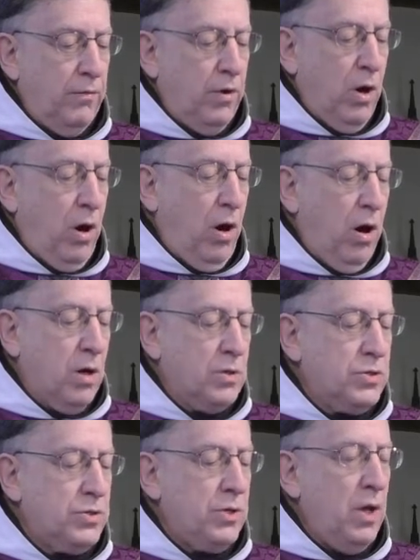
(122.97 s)
of our
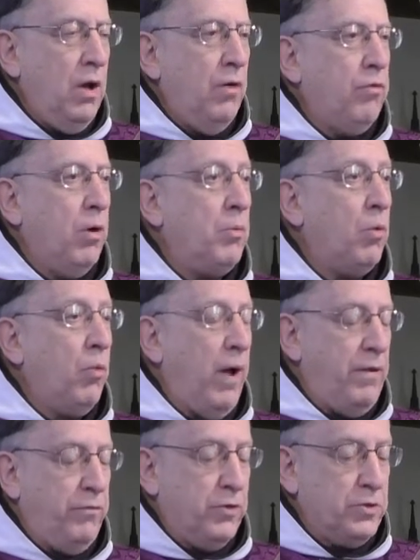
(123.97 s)
hearts from a
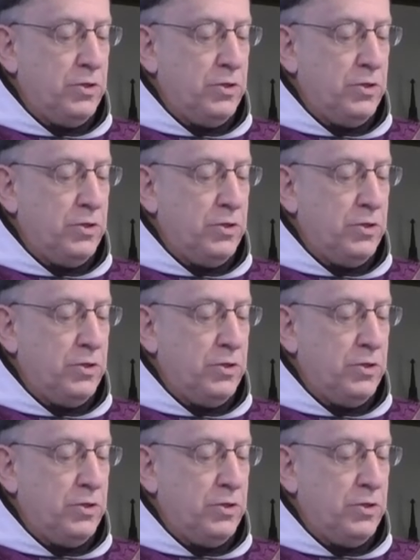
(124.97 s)
rightful